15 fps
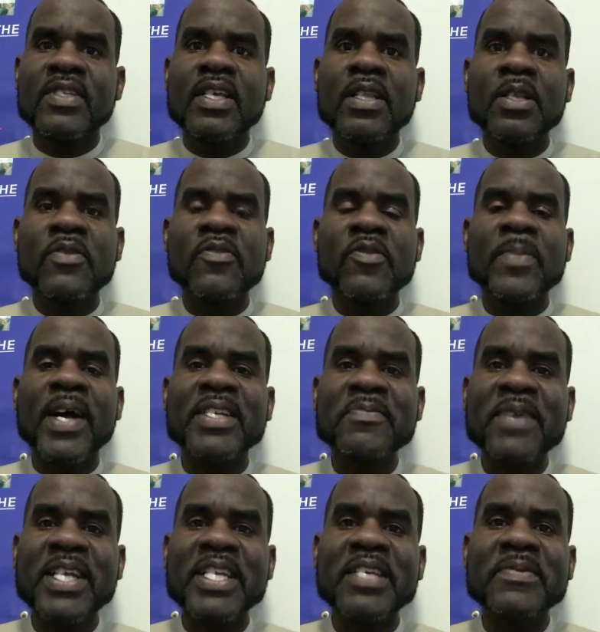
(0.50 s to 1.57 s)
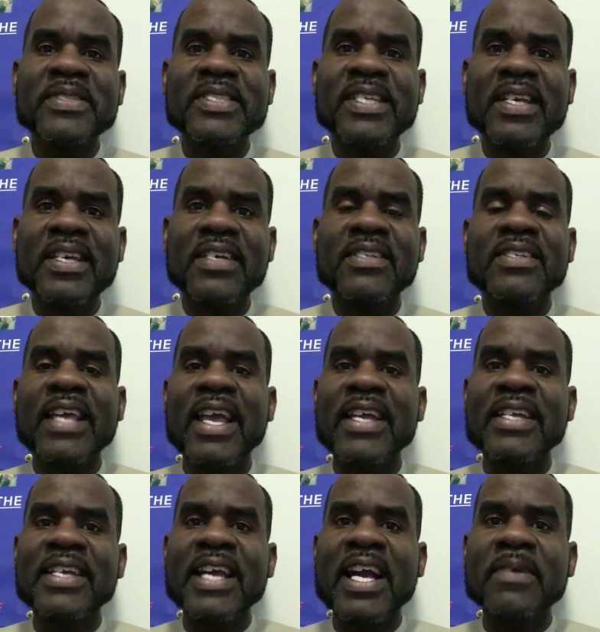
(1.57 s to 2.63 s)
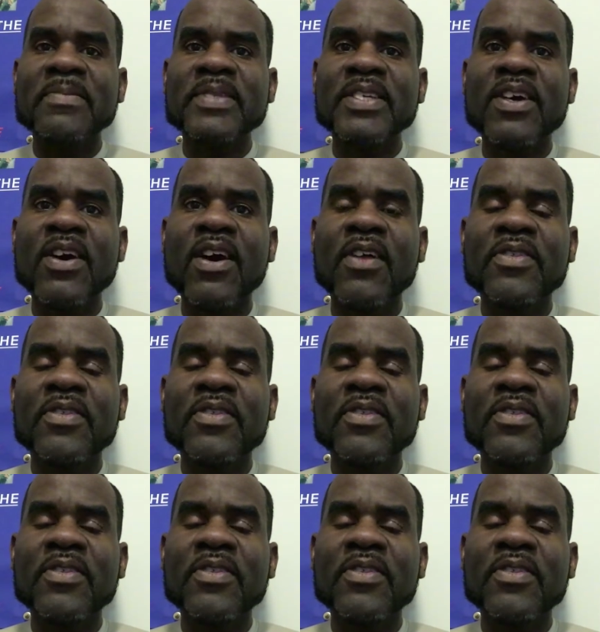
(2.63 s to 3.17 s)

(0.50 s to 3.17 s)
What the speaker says: Hello, everybody. My name is Dean Gainey. I am the